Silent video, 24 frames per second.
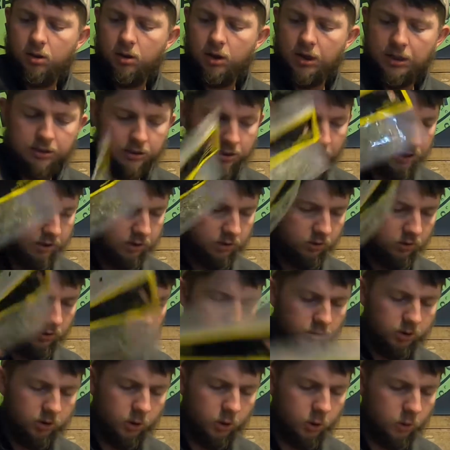a nice
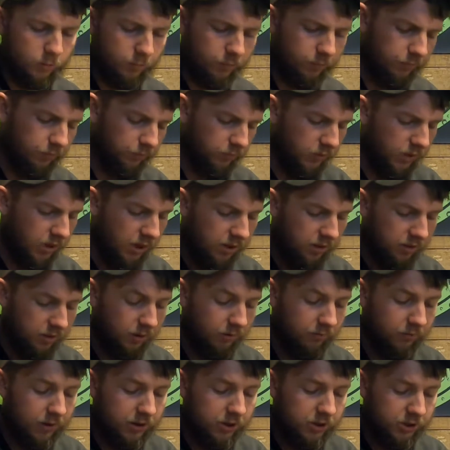little tube.
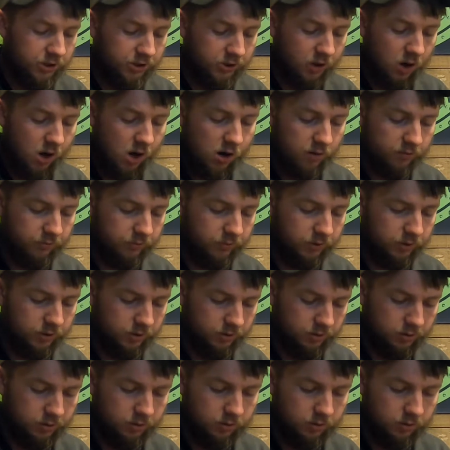They're very soft.